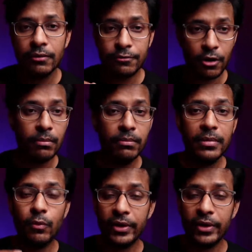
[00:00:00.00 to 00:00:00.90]
from
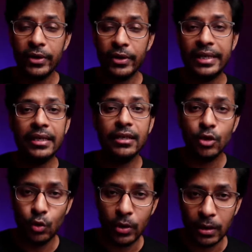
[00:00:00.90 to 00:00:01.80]
within
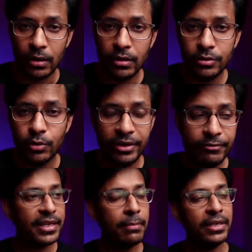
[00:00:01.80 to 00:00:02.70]
Google. So if
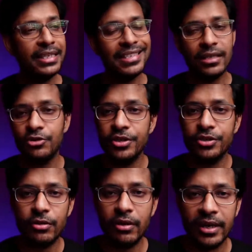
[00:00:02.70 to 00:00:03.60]
somebody searches
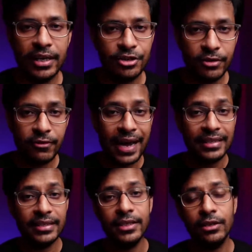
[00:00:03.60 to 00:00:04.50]
your organization,
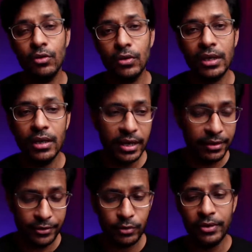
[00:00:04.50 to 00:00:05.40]
finds it in Google,
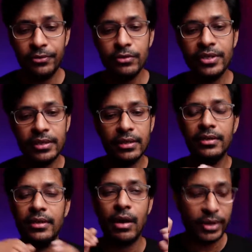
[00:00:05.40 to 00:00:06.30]
if you
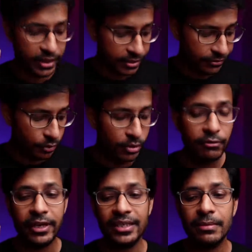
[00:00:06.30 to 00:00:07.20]
nowadays, if you,
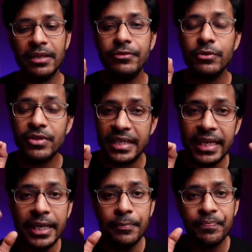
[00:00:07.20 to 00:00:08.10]
for example, if you
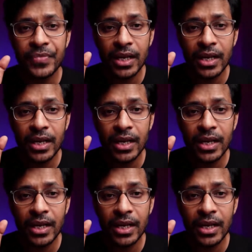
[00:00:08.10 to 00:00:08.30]
see